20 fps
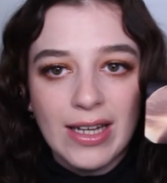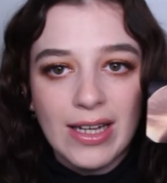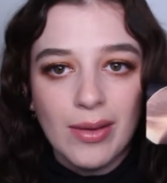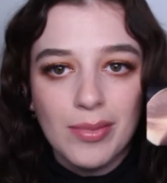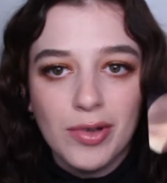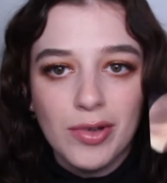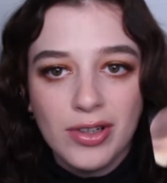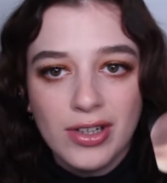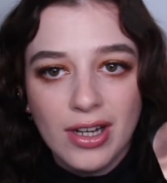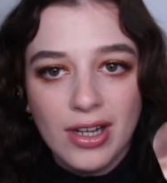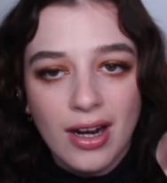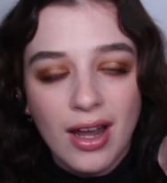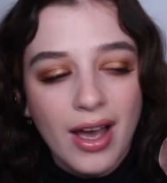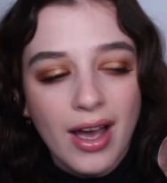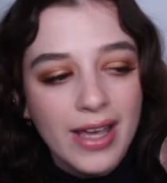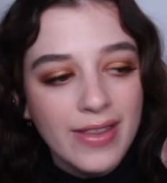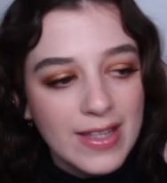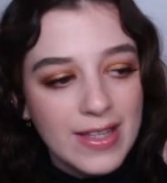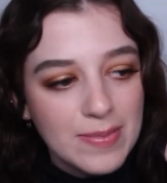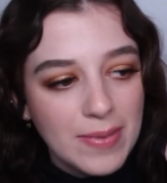Now I'm not gonna
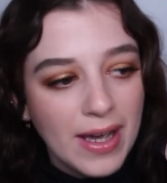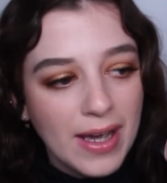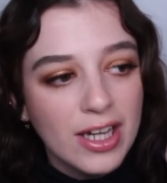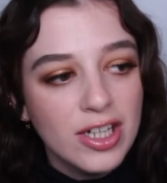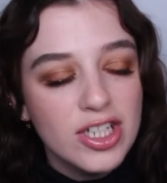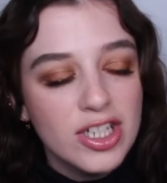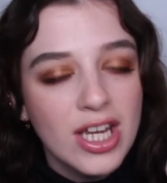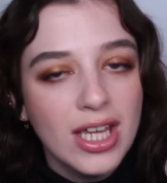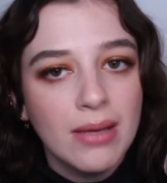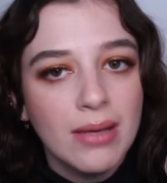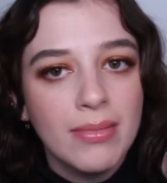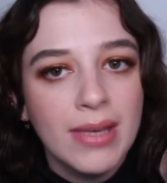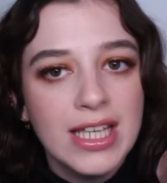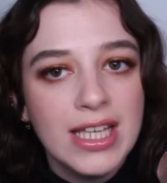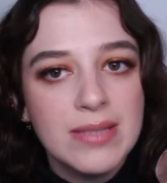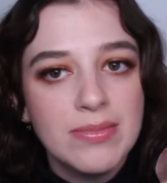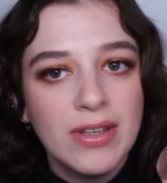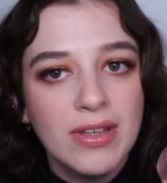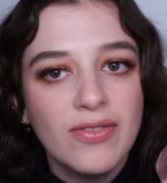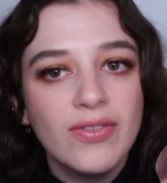lie, this packaging
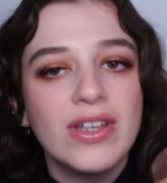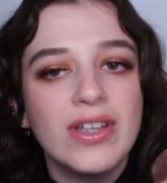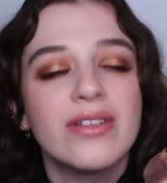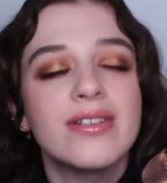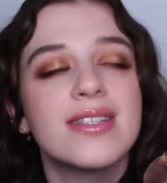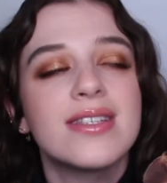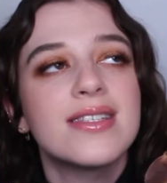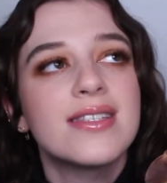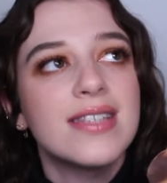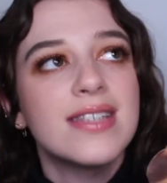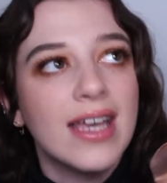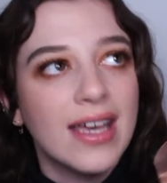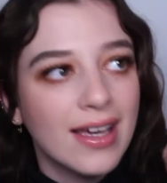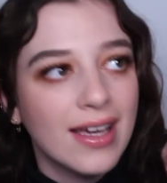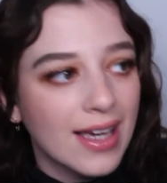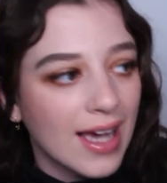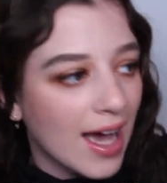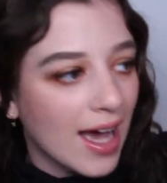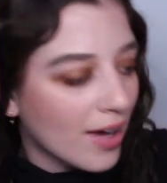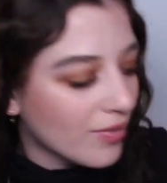makes me feel
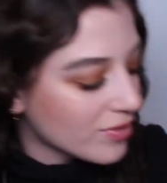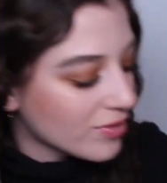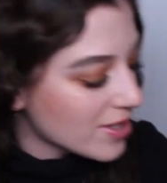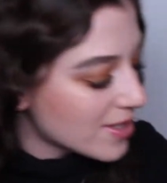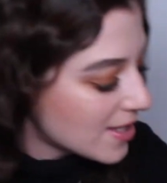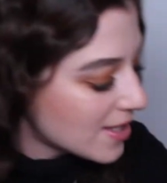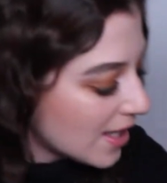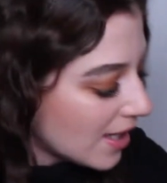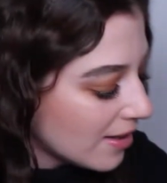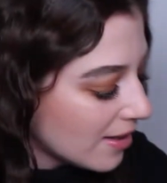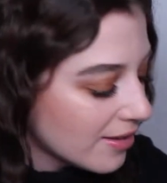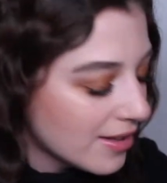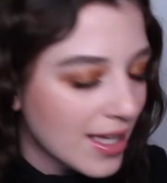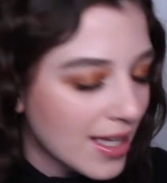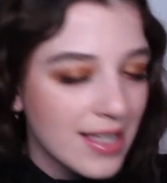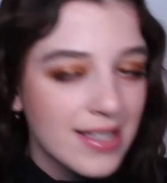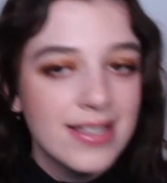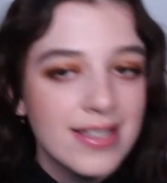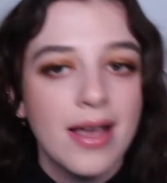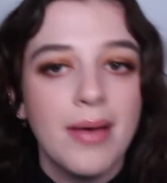sick. After seeing
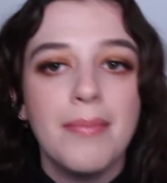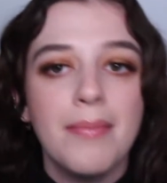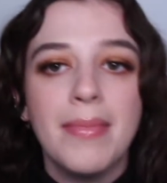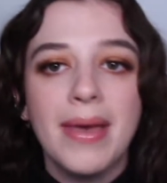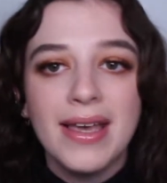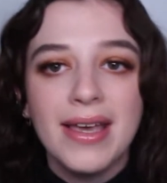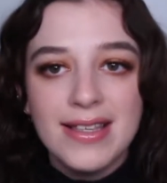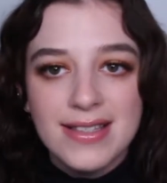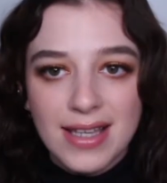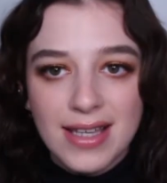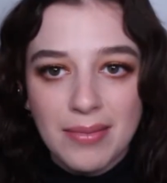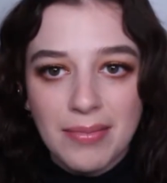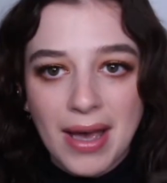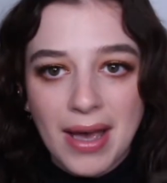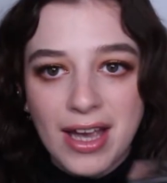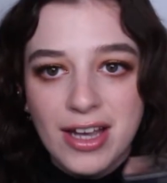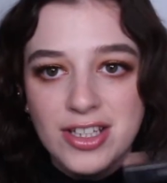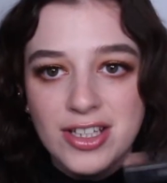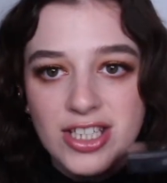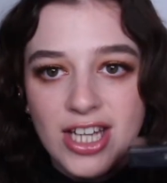this amazing
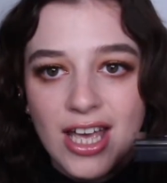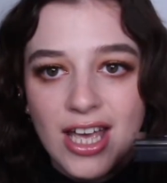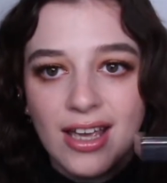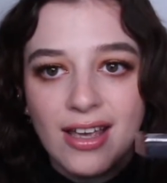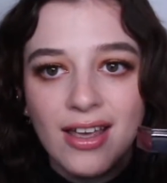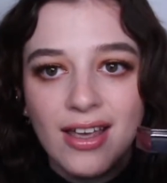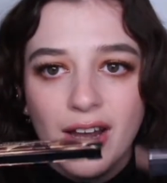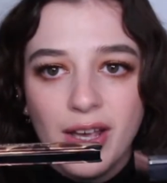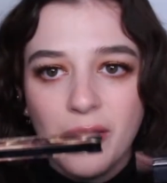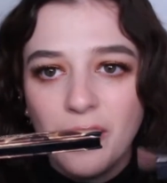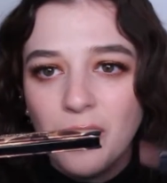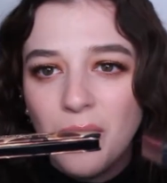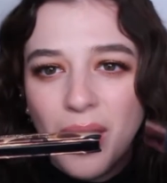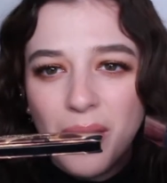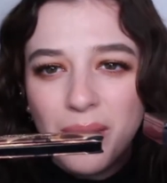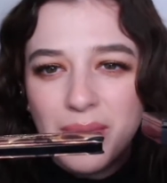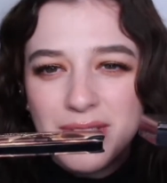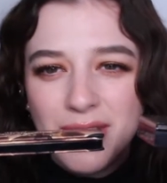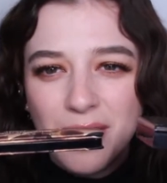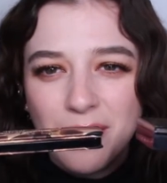packaging, like
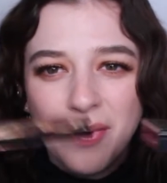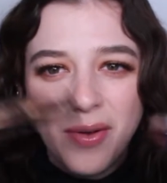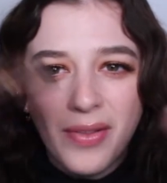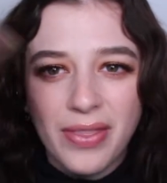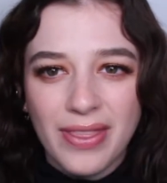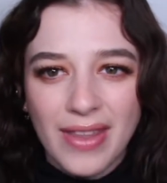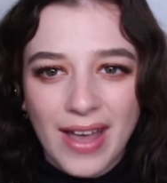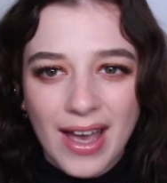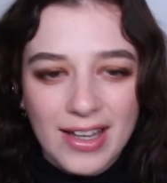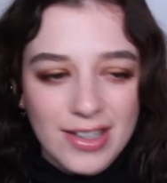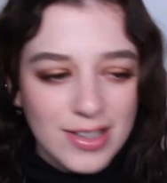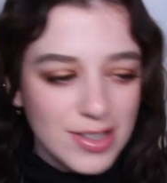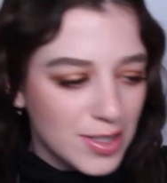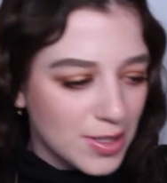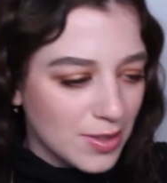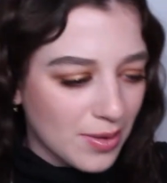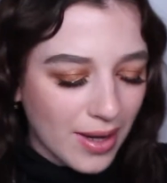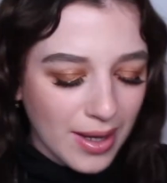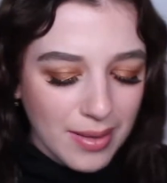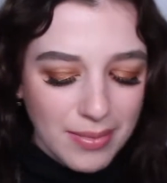why would I want that?
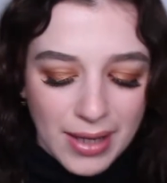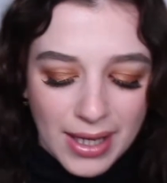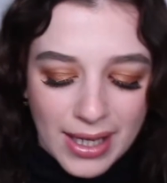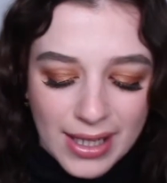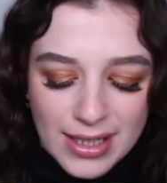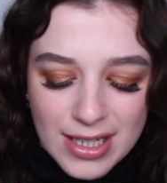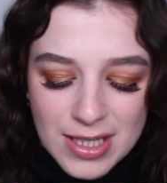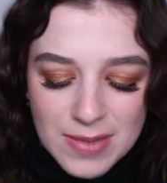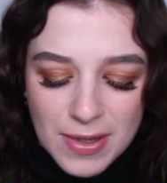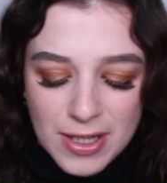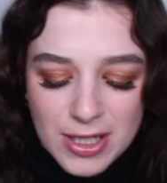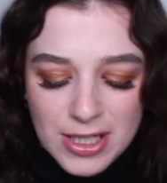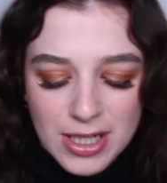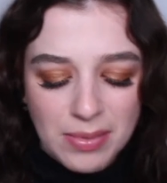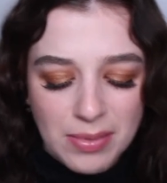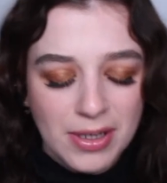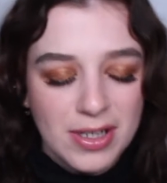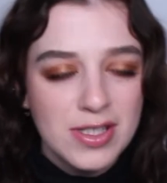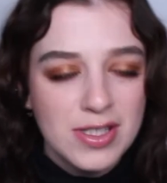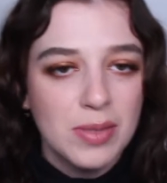Do you know what I mean? Especially
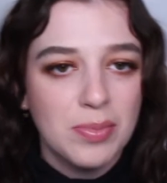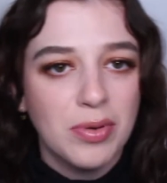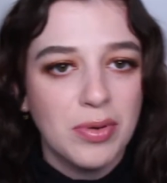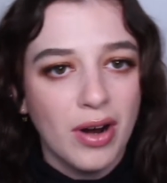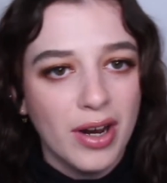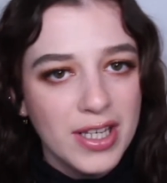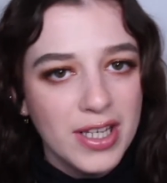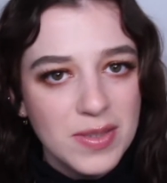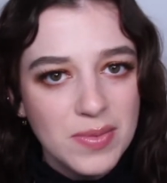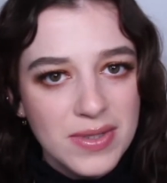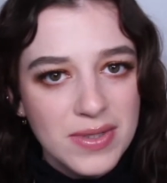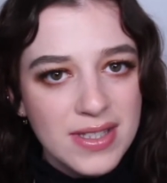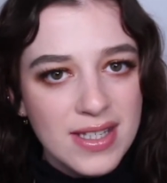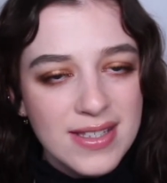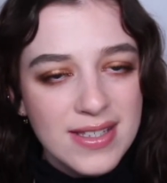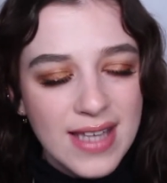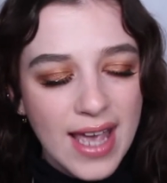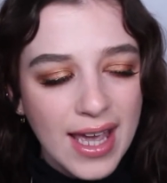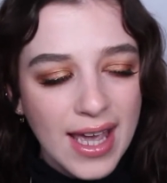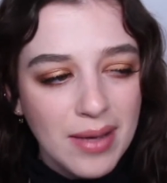because the price was the
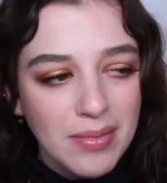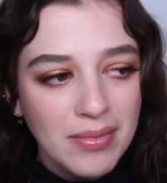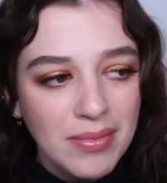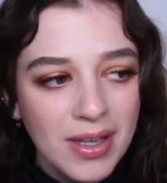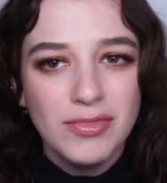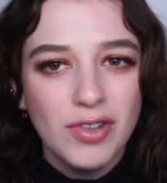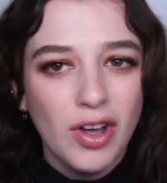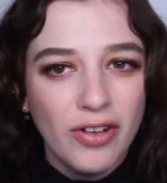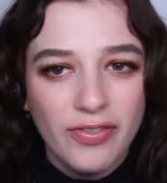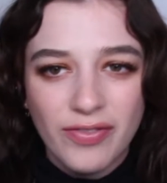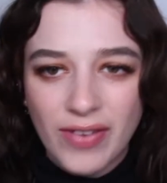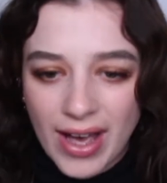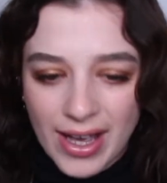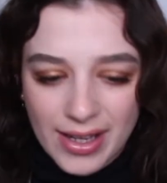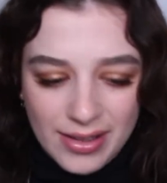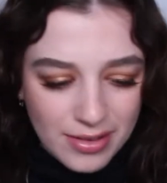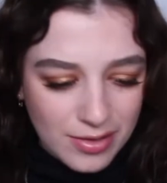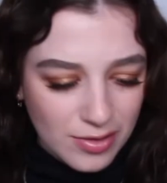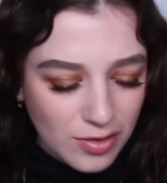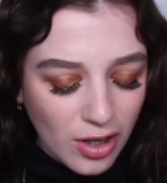same. Not a
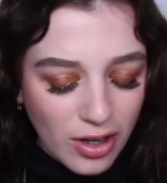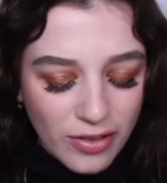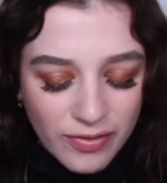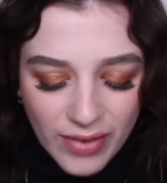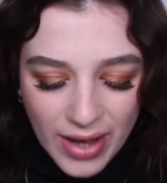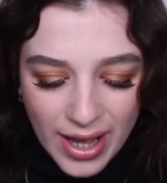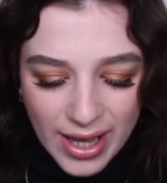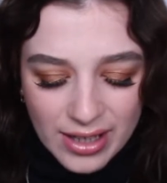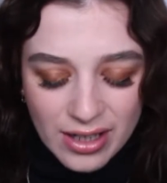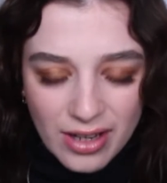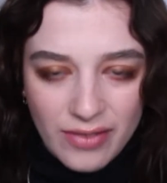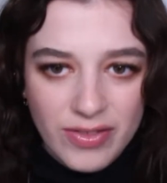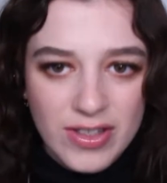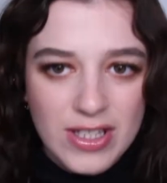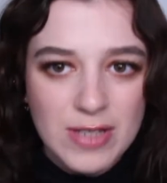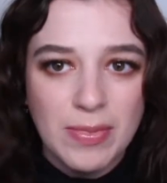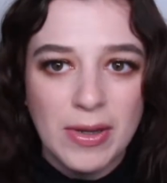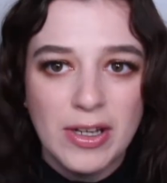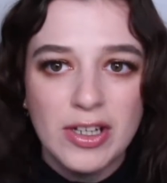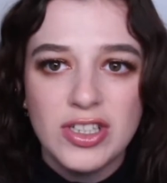fan, not a fan of the
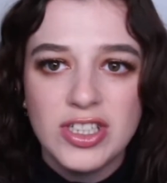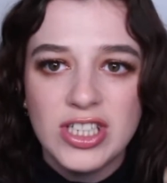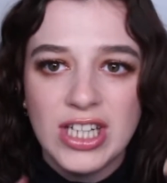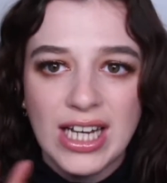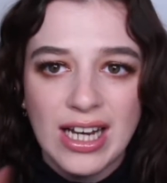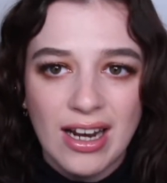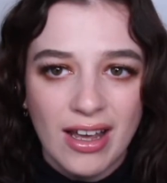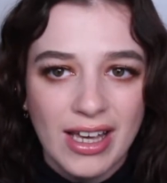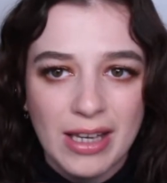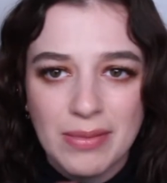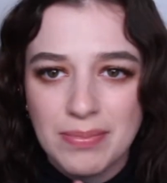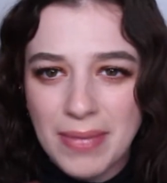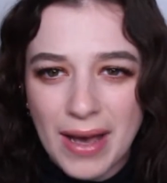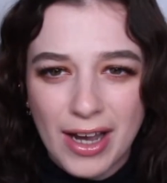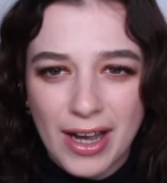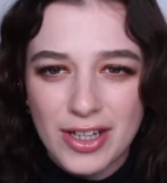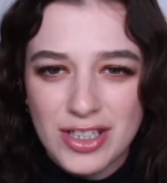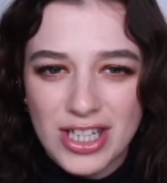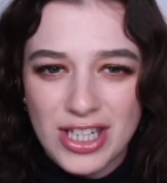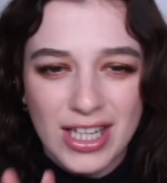spongy like
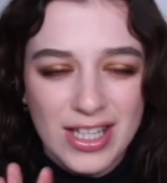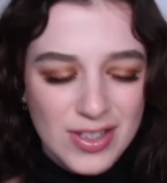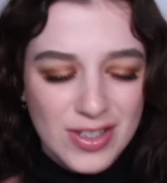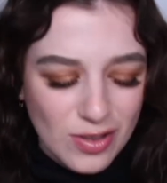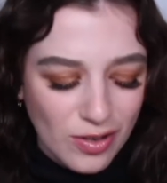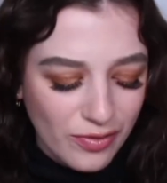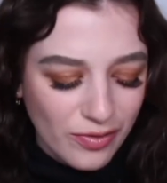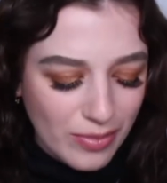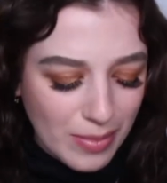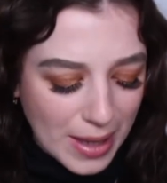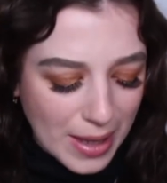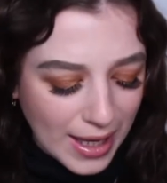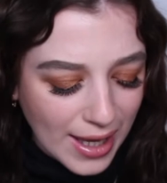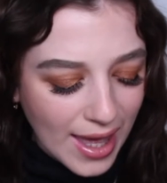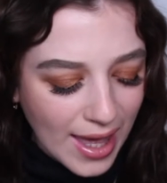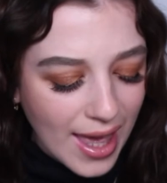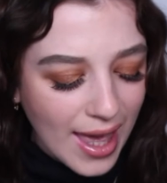packaging. It's not for me.